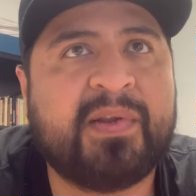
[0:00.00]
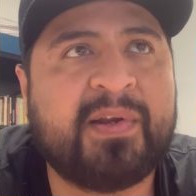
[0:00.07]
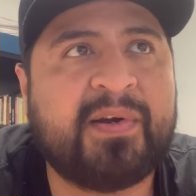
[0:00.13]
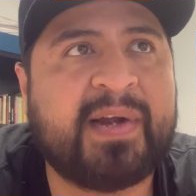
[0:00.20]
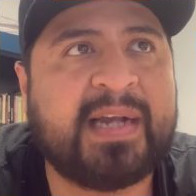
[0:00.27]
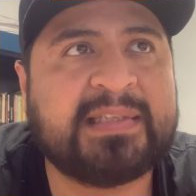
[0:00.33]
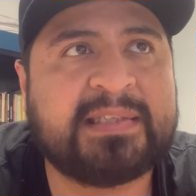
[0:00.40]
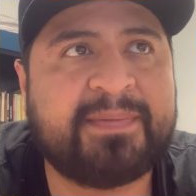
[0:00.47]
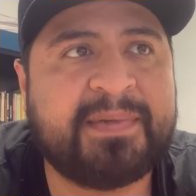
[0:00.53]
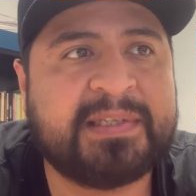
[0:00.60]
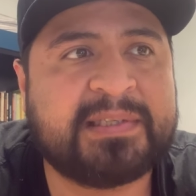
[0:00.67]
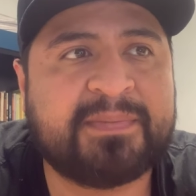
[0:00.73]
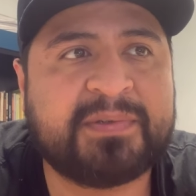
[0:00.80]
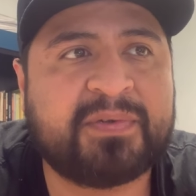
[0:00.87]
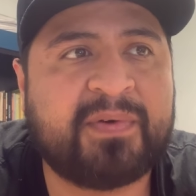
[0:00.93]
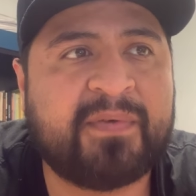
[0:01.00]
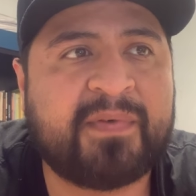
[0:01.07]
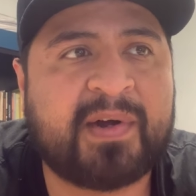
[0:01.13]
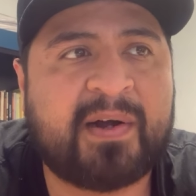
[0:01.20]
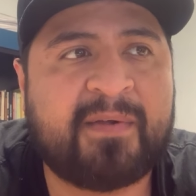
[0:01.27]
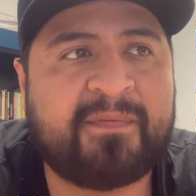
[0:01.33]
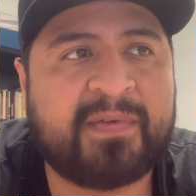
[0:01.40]
There has to be some sort of
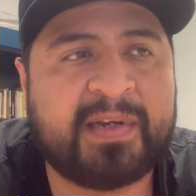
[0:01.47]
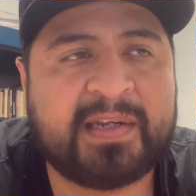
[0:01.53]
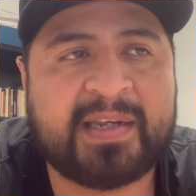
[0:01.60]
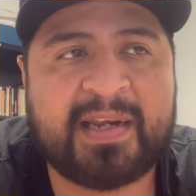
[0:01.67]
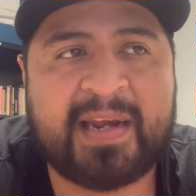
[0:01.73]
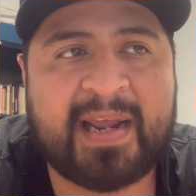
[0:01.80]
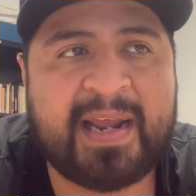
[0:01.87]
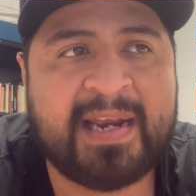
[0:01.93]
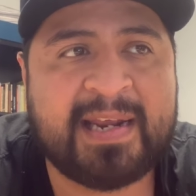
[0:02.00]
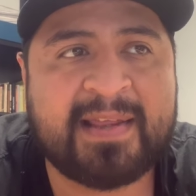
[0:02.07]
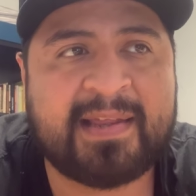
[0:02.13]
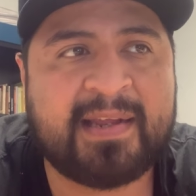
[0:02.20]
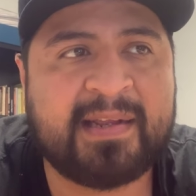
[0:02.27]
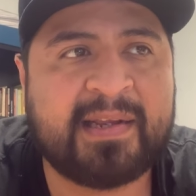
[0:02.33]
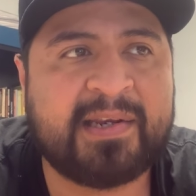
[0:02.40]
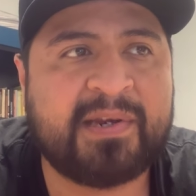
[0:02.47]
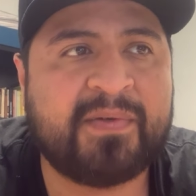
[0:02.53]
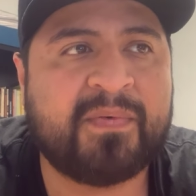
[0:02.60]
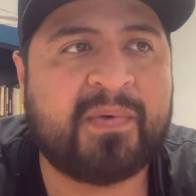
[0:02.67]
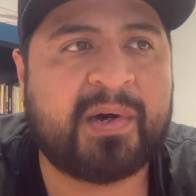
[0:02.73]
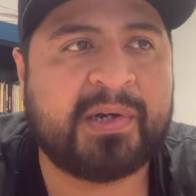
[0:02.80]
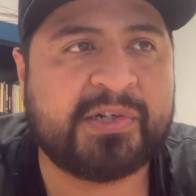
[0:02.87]
conflict in anything that you
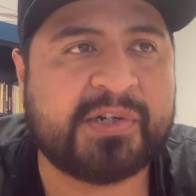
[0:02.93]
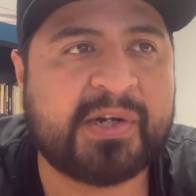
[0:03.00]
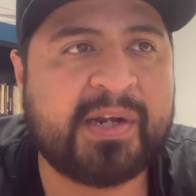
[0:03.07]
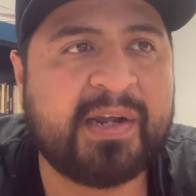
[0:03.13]
watch